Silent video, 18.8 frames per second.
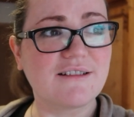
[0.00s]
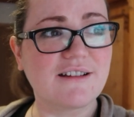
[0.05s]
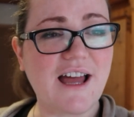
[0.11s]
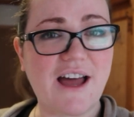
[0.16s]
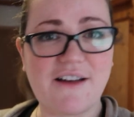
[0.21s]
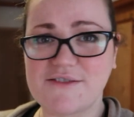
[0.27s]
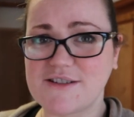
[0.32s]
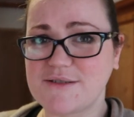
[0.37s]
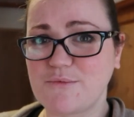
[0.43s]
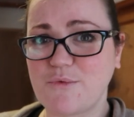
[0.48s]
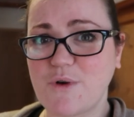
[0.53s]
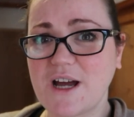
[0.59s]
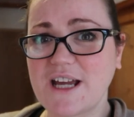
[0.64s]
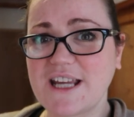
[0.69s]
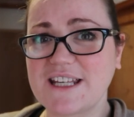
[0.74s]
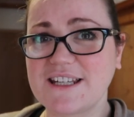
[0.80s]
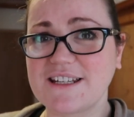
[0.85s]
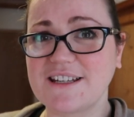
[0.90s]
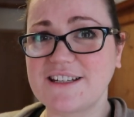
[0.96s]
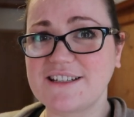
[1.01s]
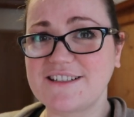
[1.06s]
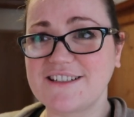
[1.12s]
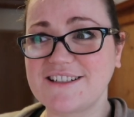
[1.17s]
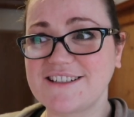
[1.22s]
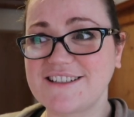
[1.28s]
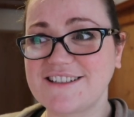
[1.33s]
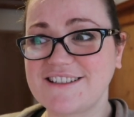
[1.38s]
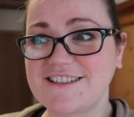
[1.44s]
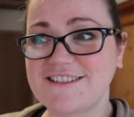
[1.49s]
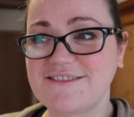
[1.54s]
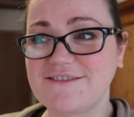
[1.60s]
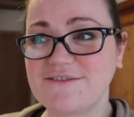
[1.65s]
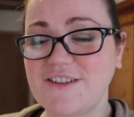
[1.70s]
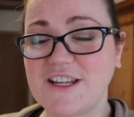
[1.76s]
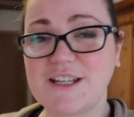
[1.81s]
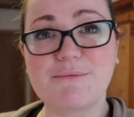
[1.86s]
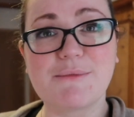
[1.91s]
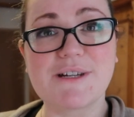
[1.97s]
have some wine and just
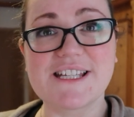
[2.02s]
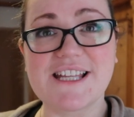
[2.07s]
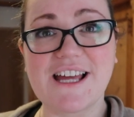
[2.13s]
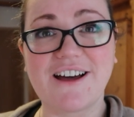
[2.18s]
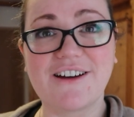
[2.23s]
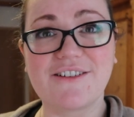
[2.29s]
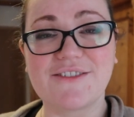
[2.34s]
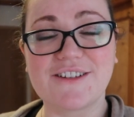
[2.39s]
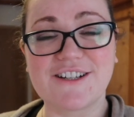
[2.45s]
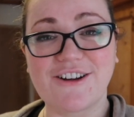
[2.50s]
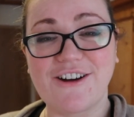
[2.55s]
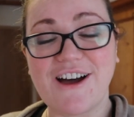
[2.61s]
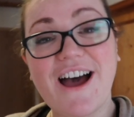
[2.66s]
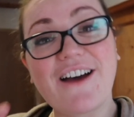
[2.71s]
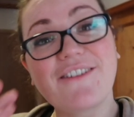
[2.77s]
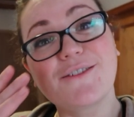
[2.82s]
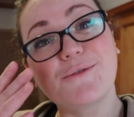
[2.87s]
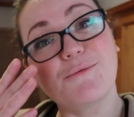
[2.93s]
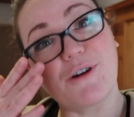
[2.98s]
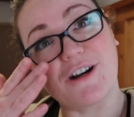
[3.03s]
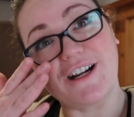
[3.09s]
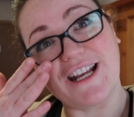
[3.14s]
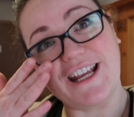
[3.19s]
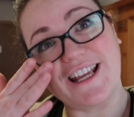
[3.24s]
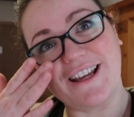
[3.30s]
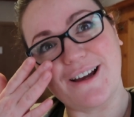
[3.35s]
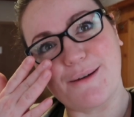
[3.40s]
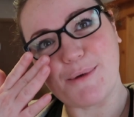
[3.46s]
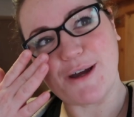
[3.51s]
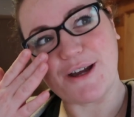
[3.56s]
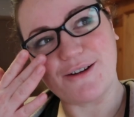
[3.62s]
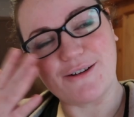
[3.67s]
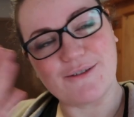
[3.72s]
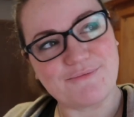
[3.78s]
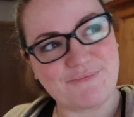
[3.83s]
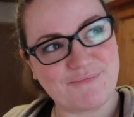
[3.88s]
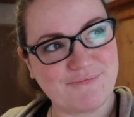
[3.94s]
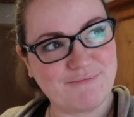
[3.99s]
feed myself and not have to worry about
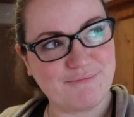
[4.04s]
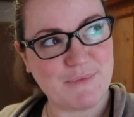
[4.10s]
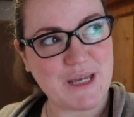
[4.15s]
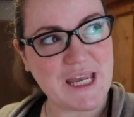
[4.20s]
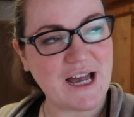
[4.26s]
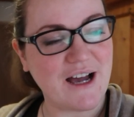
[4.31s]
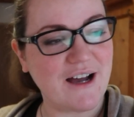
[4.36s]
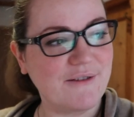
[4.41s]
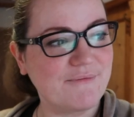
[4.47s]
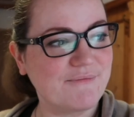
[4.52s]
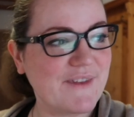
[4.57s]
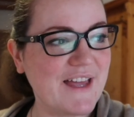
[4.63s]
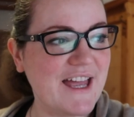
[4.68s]
Mia